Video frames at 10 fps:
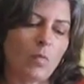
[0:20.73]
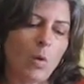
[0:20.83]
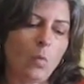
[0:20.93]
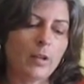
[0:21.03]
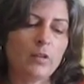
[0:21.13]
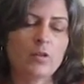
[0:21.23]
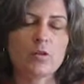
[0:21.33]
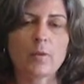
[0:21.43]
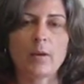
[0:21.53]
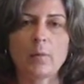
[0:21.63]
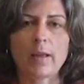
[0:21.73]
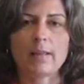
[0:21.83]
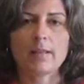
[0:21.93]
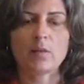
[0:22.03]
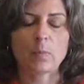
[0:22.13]
What you notice right away
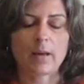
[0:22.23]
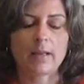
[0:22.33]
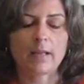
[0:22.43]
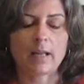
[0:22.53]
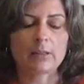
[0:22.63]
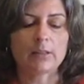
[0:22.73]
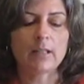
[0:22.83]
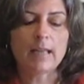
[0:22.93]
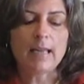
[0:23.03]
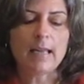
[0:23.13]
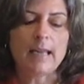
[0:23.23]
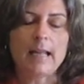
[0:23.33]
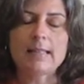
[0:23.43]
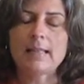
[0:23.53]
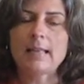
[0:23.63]
is it's bright in color. It
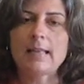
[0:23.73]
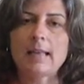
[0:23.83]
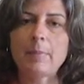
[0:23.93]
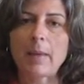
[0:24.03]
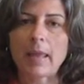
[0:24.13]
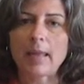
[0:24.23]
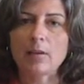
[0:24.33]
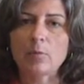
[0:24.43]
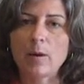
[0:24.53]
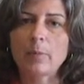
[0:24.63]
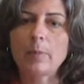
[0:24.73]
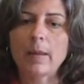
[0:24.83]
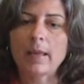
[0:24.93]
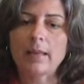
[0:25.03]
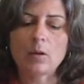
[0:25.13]
has a band, a rubber
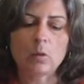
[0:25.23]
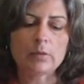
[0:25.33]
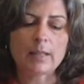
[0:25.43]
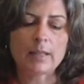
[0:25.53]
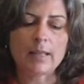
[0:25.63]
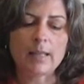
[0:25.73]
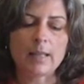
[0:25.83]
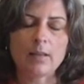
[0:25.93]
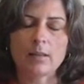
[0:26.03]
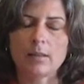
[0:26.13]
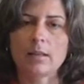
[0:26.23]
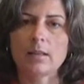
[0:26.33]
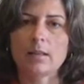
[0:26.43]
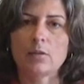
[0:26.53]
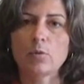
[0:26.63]
band holding
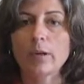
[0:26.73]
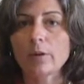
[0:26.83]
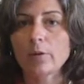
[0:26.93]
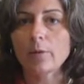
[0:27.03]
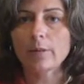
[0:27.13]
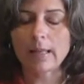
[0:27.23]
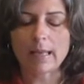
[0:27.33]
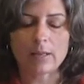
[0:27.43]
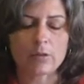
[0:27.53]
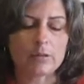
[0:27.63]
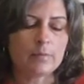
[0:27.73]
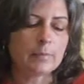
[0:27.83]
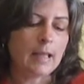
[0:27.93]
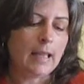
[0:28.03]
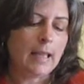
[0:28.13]
the trigger or the handle.
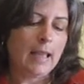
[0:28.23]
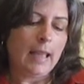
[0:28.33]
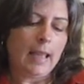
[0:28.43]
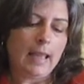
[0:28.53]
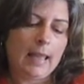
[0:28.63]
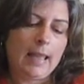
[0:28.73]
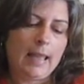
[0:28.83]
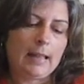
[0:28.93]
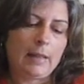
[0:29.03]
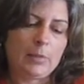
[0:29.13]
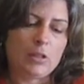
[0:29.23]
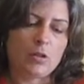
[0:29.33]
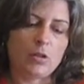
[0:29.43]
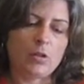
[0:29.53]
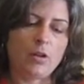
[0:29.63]
And let me
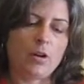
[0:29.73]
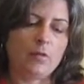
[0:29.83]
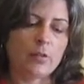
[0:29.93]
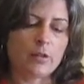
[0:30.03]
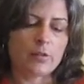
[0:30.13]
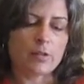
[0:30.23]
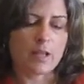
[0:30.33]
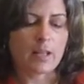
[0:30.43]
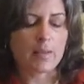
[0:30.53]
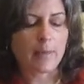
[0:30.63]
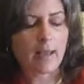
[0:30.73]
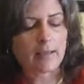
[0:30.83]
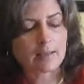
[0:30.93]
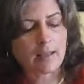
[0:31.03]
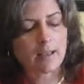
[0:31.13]
just turn it over. You'll see on the
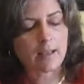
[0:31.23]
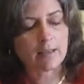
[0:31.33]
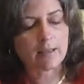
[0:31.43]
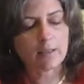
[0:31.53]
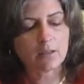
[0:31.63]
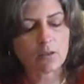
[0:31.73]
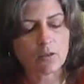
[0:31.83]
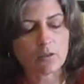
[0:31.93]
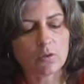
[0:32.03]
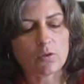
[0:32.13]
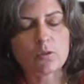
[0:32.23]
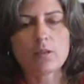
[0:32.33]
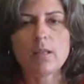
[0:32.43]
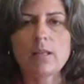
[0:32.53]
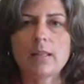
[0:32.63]
back side, you'll
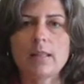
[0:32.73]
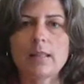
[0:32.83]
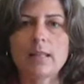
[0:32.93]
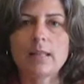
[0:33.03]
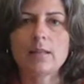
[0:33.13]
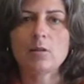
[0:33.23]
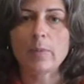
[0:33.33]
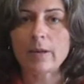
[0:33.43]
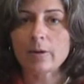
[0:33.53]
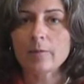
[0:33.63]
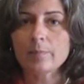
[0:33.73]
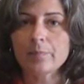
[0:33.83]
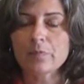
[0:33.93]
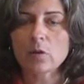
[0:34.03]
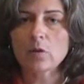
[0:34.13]
see the speaker
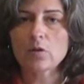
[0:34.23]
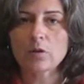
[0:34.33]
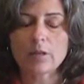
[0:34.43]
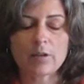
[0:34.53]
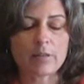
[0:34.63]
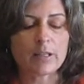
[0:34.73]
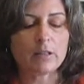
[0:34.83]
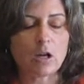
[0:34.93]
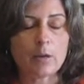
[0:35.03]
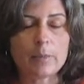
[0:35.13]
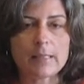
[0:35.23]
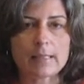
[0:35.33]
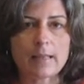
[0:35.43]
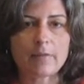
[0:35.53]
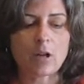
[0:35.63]
so that you can hear the alarm. It
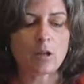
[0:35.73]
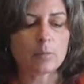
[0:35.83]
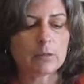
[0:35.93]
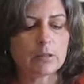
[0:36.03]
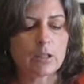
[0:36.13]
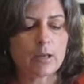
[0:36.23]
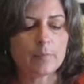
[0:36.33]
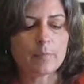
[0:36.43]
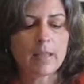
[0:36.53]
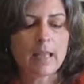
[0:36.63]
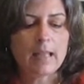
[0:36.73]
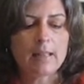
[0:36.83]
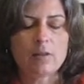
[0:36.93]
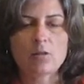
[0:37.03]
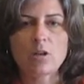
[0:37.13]
does have an audible alarm.
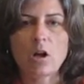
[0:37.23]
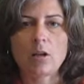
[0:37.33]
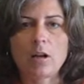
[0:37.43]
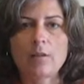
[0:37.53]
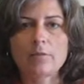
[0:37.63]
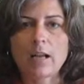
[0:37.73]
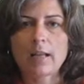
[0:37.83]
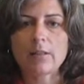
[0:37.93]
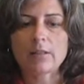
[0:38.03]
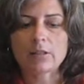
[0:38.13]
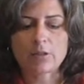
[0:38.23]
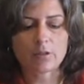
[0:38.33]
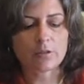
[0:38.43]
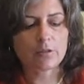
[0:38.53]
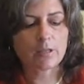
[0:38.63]
There's an on-off dial that
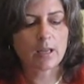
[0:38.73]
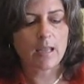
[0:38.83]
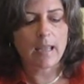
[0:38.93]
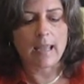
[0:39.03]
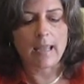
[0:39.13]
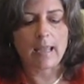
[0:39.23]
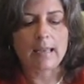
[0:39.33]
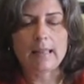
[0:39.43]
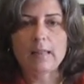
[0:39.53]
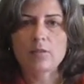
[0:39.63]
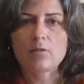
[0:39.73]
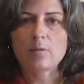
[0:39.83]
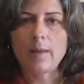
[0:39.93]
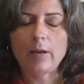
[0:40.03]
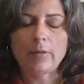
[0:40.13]
turns, and then there's
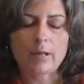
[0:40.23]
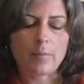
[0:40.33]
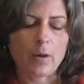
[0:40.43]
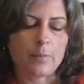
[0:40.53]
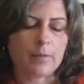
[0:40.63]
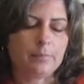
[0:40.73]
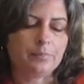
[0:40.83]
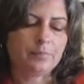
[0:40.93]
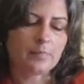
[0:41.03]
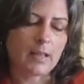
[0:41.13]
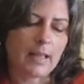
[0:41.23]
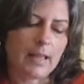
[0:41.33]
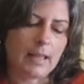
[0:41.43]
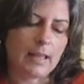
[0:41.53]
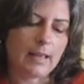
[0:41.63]
the battery compartment.
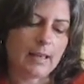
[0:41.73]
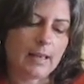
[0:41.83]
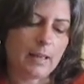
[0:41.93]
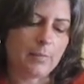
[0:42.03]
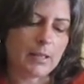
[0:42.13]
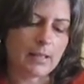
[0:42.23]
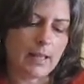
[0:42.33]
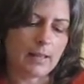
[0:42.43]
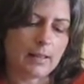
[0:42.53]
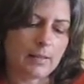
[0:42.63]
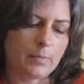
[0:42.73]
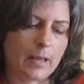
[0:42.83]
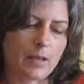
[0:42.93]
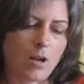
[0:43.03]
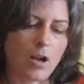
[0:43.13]
And let me take this
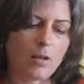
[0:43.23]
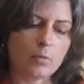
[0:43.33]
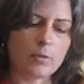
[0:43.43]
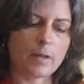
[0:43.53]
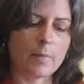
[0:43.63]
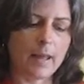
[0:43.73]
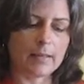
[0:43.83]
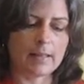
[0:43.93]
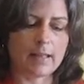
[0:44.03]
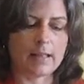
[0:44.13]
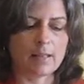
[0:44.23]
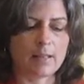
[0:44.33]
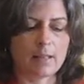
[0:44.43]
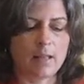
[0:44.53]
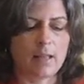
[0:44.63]
band off. We'll come back to
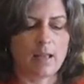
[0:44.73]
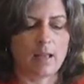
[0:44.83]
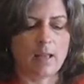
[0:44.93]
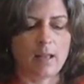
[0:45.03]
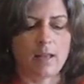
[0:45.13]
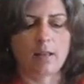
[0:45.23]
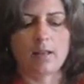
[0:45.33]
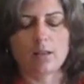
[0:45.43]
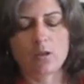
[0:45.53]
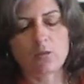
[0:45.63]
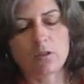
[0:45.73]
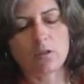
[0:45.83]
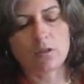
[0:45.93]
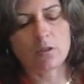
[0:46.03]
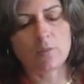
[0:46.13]
that use in
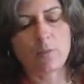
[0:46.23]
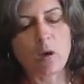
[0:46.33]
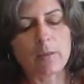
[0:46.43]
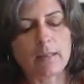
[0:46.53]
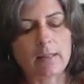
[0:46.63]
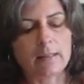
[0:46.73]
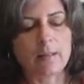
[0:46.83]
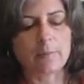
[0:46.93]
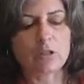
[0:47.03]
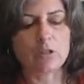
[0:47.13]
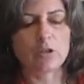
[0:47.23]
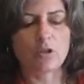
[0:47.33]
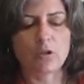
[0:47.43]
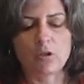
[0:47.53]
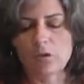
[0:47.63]
just a moment, and let me just
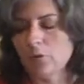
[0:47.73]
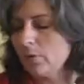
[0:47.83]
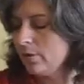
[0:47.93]
show you